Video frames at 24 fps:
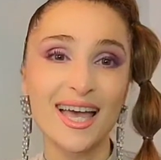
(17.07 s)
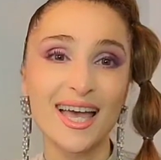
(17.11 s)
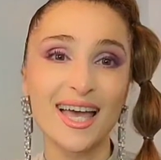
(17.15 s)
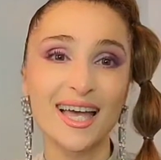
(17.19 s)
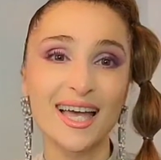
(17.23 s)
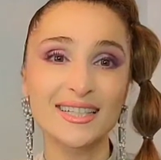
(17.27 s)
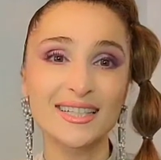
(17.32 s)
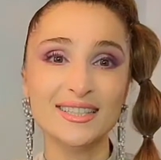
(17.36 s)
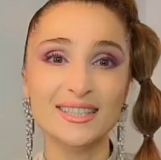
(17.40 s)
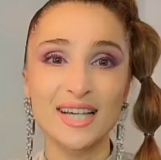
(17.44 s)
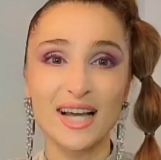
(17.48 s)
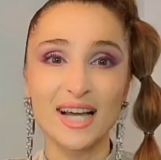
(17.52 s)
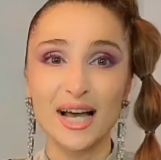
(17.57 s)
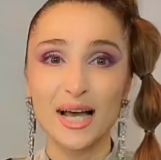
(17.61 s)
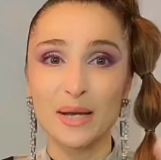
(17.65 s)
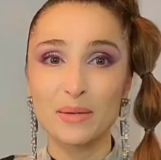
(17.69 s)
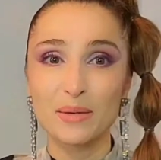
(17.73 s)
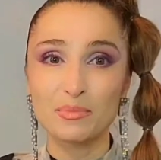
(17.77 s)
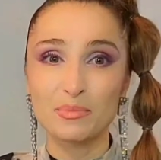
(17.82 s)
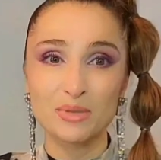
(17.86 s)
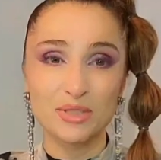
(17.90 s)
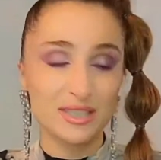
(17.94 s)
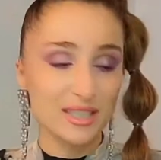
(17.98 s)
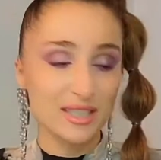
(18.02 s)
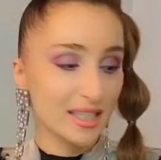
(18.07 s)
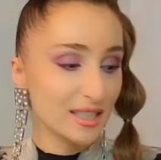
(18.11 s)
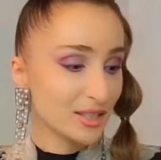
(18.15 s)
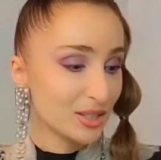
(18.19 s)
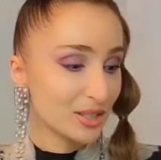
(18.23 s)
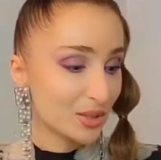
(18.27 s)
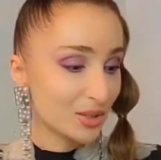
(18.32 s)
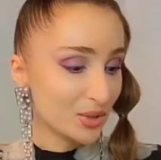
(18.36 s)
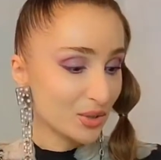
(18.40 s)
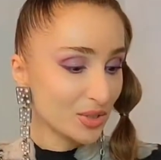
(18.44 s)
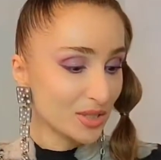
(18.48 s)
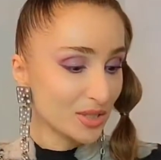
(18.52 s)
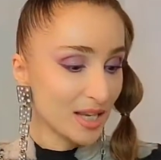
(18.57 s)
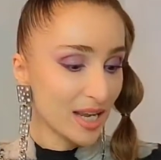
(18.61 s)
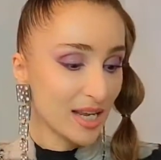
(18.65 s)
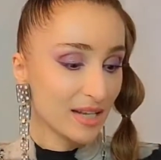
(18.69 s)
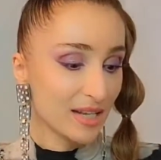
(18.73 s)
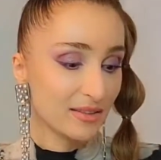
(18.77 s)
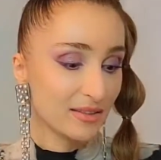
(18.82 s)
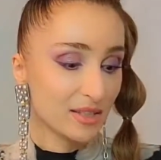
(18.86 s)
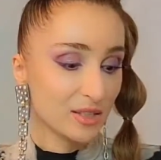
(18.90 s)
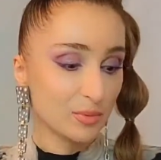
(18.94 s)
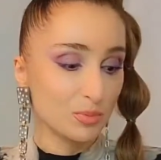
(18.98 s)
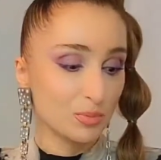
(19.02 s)
And I'm presenting
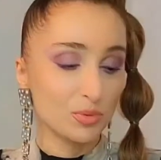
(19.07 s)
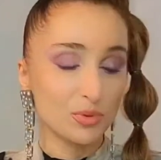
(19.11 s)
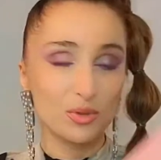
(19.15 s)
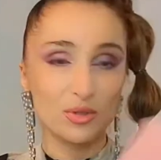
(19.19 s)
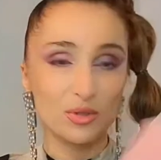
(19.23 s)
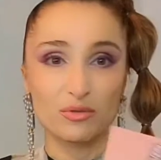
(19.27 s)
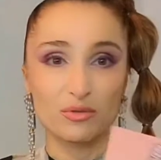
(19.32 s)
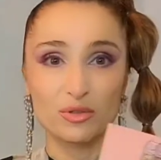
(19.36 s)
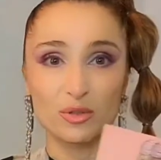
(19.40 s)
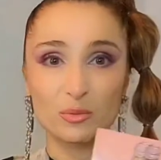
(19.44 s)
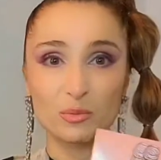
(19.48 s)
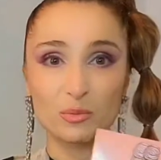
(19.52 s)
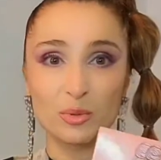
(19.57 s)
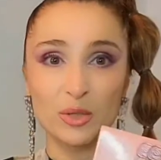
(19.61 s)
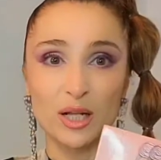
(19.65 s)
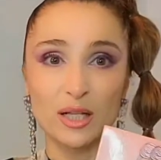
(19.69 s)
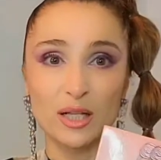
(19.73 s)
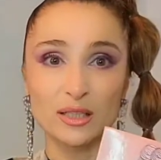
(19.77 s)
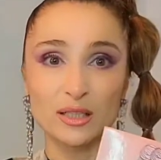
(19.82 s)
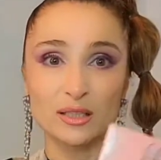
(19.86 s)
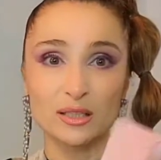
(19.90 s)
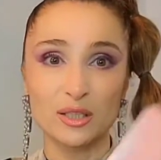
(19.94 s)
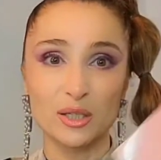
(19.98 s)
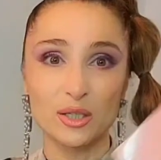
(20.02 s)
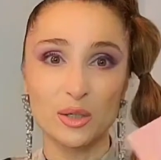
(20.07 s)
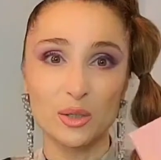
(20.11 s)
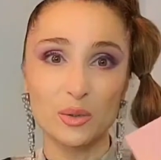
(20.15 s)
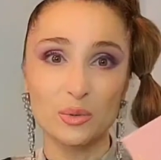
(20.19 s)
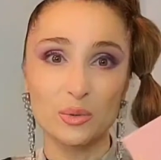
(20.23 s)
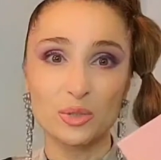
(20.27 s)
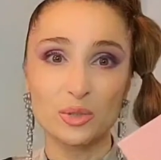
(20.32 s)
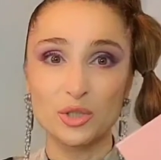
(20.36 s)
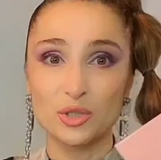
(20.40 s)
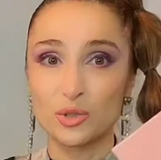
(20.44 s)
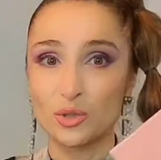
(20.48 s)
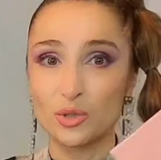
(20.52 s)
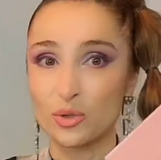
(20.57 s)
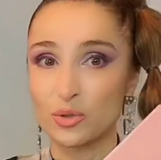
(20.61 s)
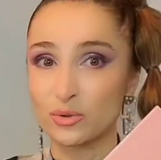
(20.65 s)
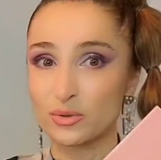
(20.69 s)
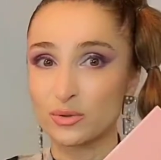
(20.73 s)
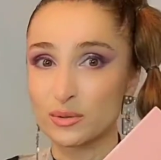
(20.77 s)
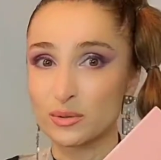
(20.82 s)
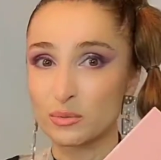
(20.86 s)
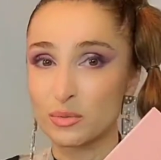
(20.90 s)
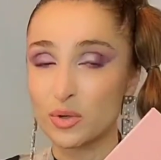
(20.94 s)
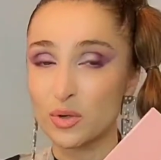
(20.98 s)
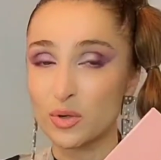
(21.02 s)
today this beautiful palette which
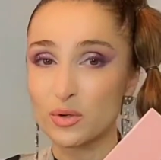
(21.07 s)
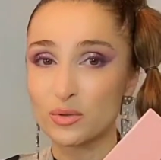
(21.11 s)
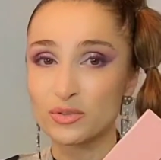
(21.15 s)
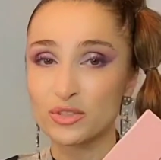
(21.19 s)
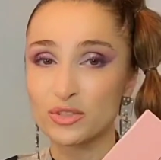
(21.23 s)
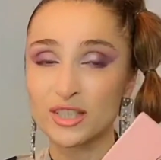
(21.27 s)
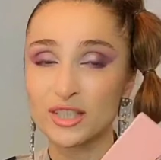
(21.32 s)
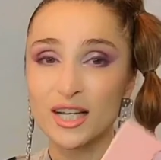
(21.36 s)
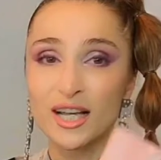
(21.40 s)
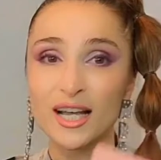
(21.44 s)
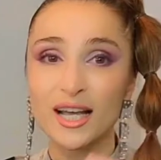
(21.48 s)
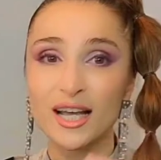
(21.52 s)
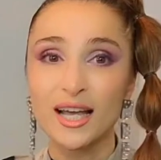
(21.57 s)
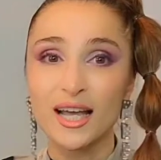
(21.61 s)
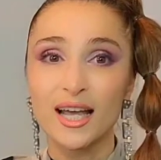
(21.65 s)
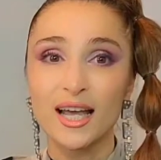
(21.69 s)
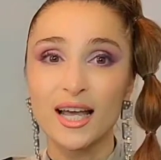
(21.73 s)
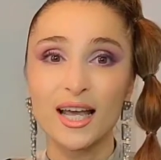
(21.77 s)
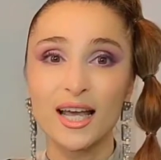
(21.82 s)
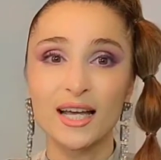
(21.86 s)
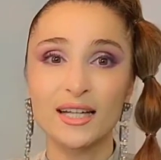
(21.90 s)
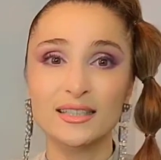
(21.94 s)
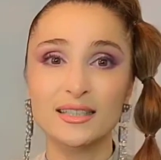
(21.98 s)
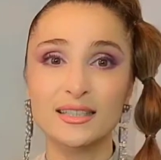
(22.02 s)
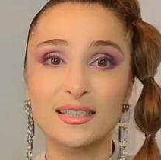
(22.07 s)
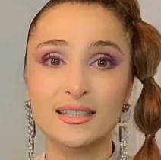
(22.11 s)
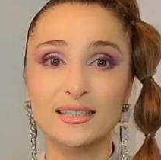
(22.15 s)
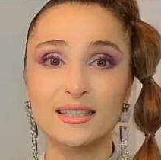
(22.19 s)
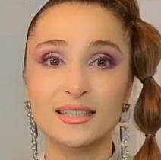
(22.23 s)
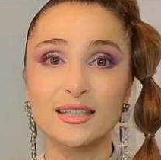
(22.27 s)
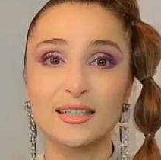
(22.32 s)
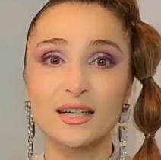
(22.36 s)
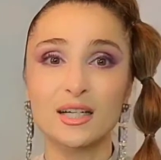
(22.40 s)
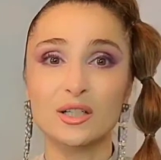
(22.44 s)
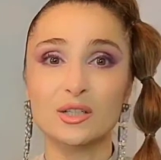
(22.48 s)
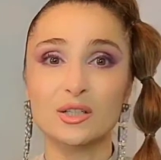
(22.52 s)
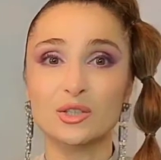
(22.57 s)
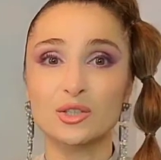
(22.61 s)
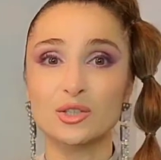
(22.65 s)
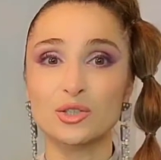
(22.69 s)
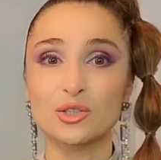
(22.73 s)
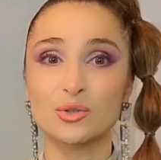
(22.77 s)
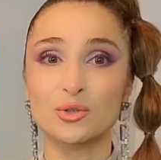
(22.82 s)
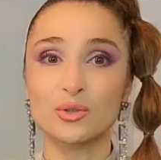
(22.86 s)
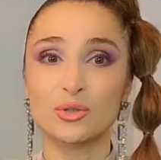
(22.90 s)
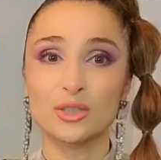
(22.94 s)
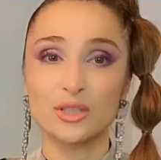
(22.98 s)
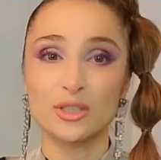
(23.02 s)
calls the Mauves, and this is the color
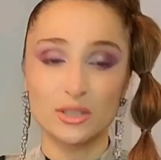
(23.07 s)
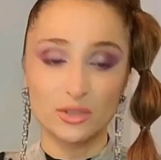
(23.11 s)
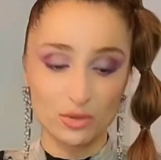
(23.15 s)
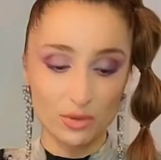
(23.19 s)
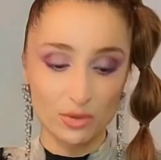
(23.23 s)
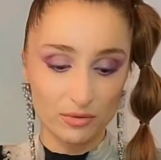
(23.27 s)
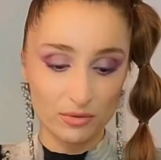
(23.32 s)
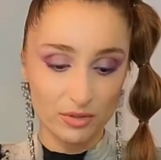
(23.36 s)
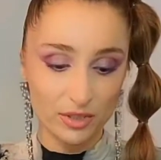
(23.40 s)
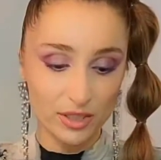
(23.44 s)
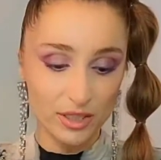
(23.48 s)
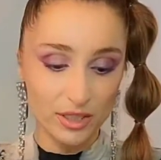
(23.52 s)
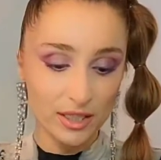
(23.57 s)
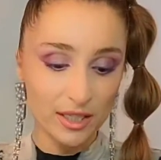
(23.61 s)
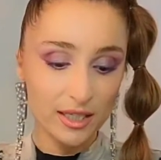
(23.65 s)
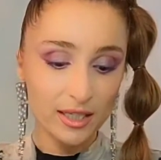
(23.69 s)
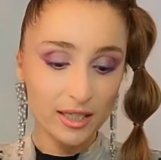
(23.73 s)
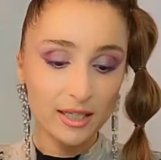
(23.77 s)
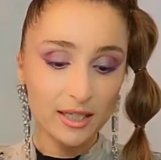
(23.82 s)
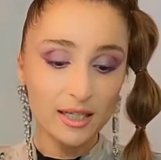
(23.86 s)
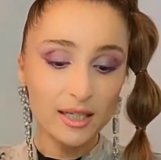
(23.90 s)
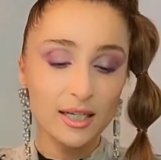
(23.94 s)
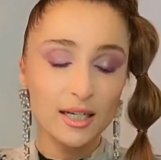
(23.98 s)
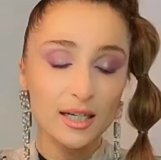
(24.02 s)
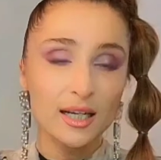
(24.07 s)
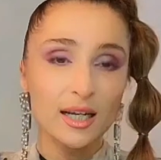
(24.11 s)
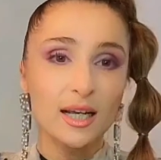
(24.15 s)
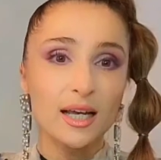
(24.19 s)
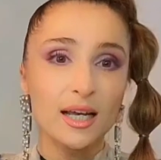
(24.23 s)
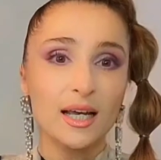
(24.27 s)
stories over here.